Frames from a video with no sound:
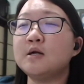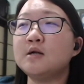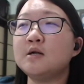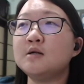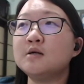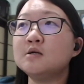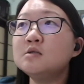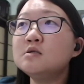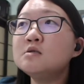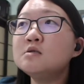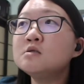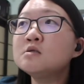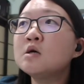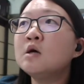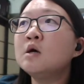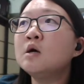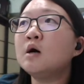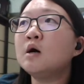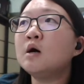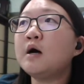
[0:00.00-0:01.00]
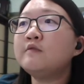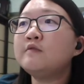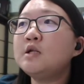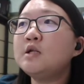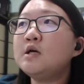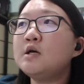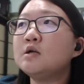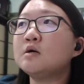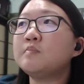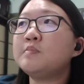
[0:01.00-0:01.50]
After that, a piece of
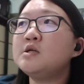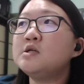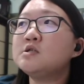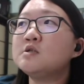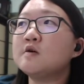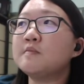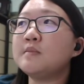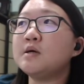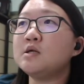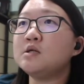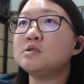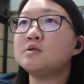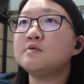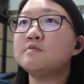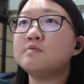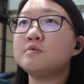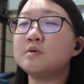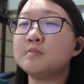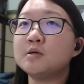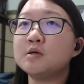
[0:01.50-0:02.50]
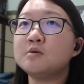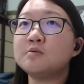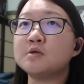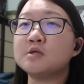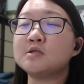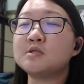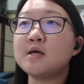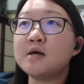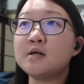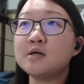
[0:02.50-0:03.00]
magnesium ribbon was added to
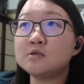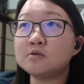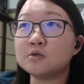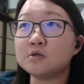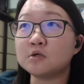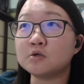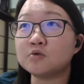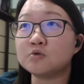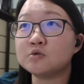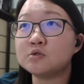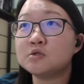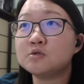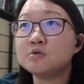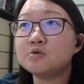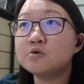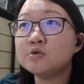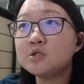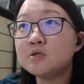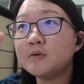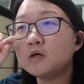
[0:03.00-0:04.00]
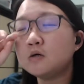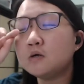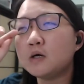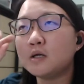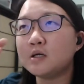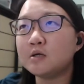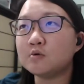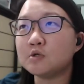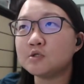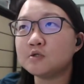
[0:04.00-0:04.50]
the crucible and it was
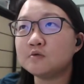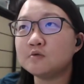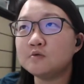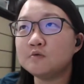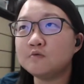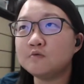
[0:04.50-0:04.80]
reweighed.